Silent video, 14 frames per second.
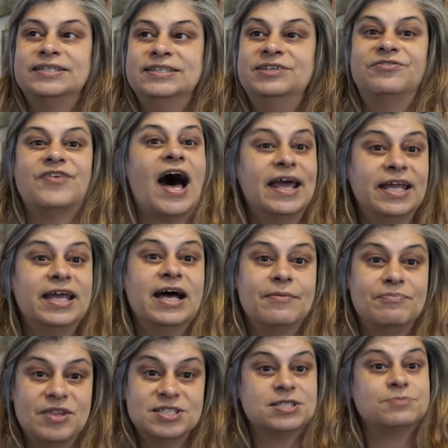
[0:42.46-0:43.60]
dividing
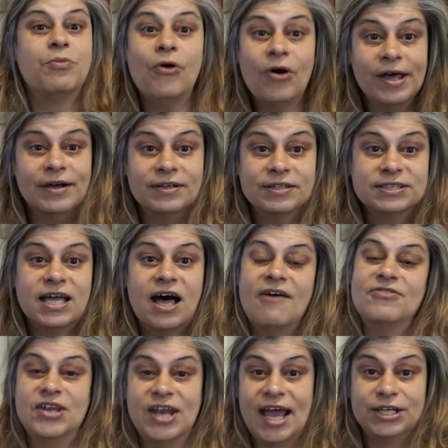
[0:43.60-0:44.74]
up the spoils
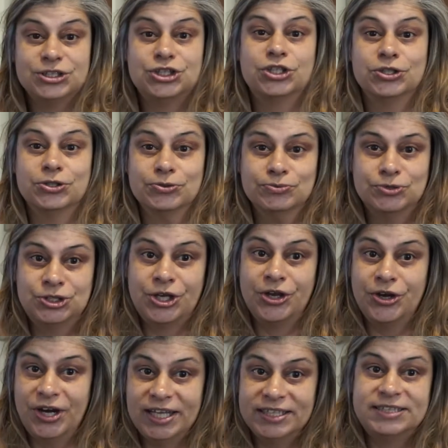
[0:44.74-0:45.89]
of the national
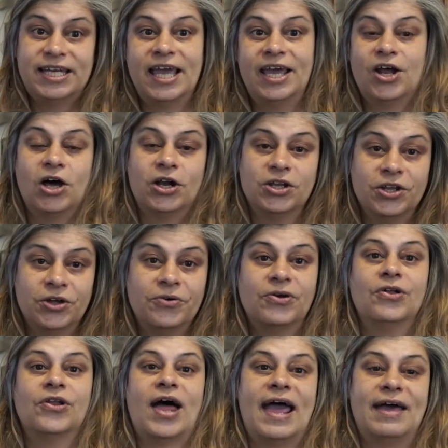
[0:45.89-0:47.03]
security state on a
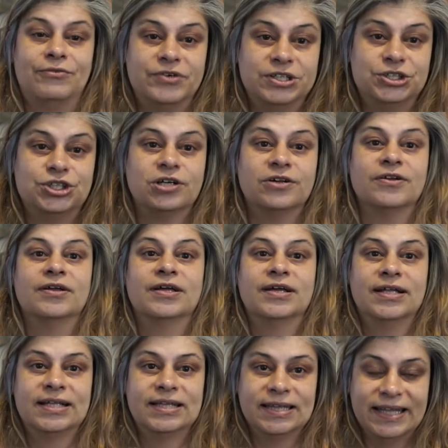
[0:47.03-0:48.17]
local and regional
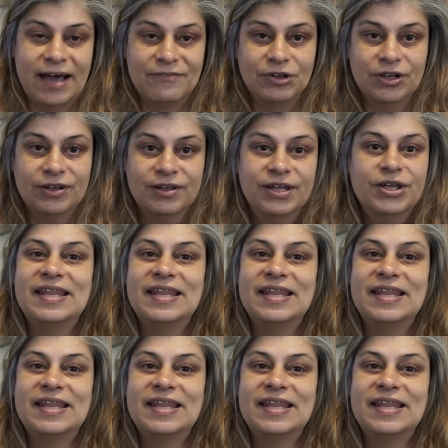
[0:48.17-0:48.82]
level.